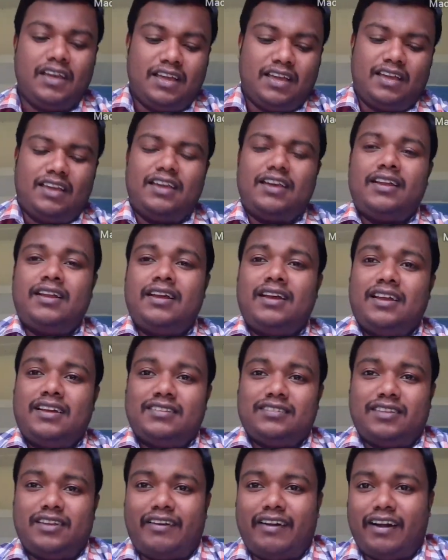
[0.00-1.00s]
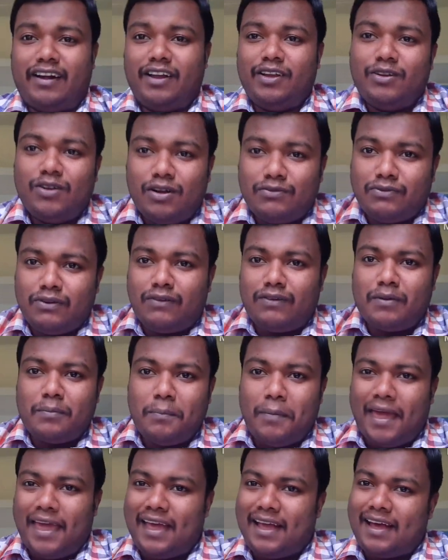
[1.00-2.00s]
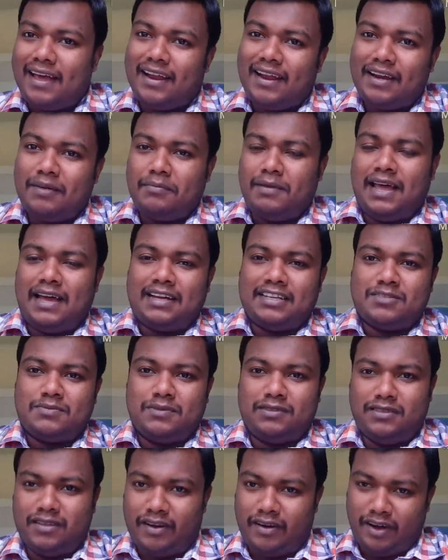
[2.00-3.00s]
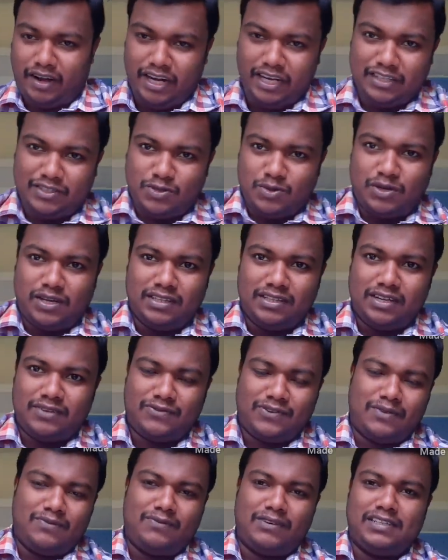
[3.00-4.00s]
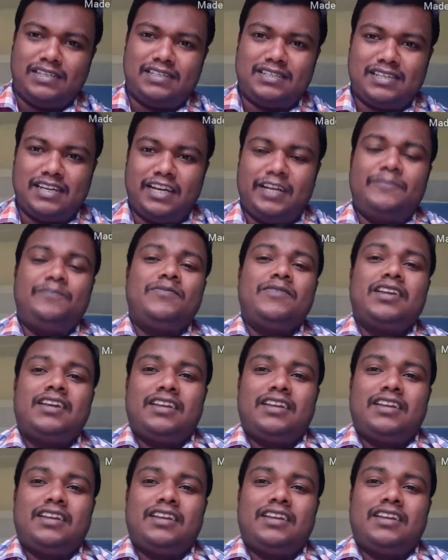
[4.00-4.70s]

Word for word: Here, the running of our baker and blacksmith, they are running together from one side.